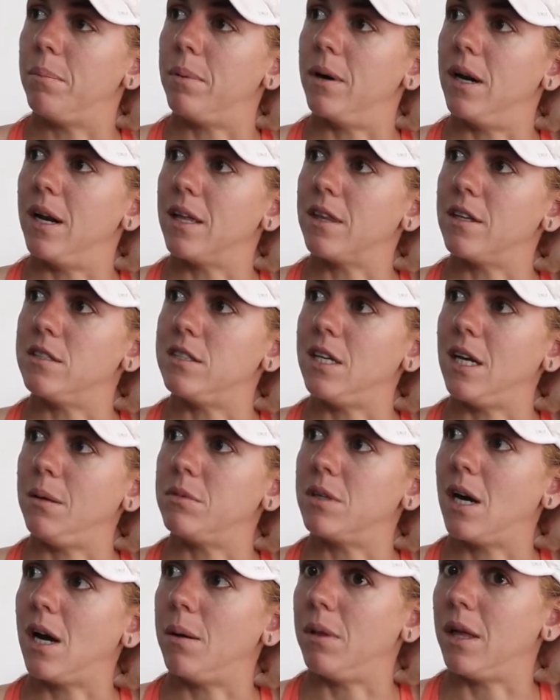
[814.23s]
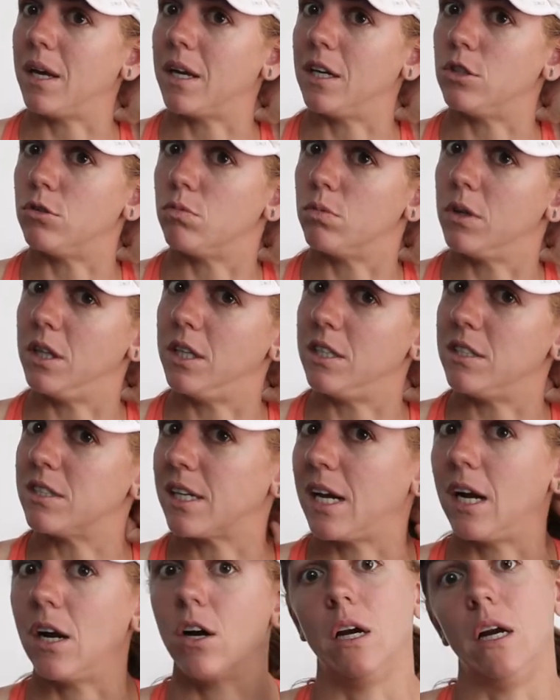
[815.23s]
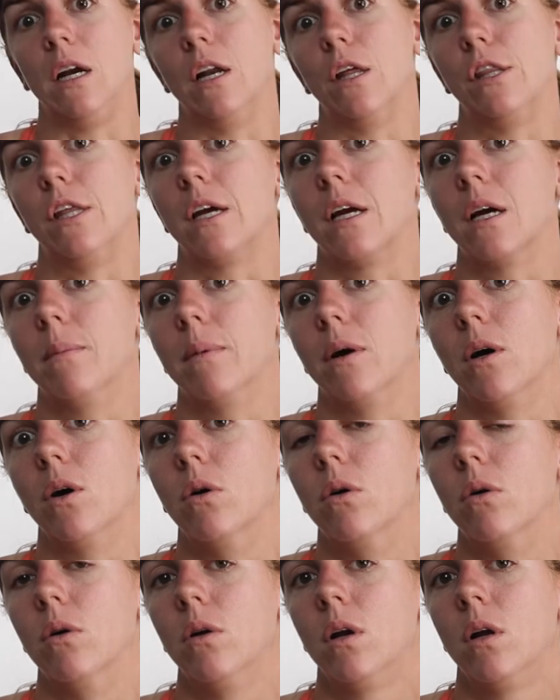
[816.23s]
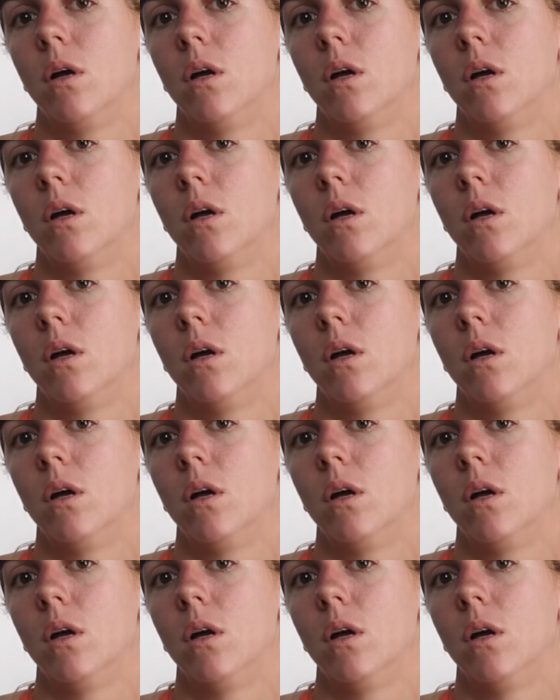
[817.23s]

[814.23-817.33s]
But at the same time, like, it's really scary to think about